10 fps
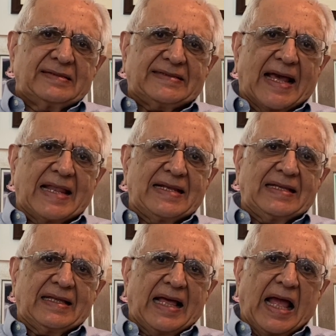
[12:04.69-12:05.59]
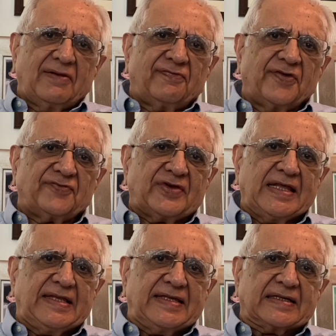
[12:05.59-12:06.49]
10, and
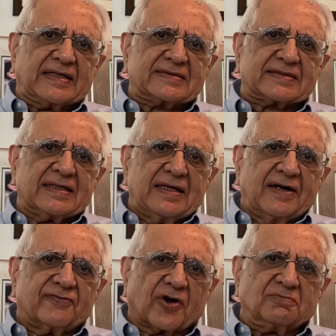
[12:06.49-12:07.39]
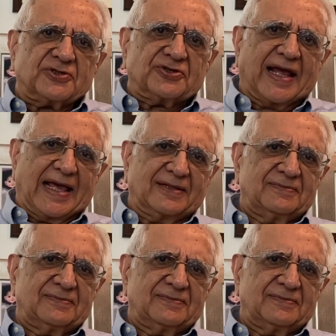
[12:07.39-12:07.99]
15 years from today.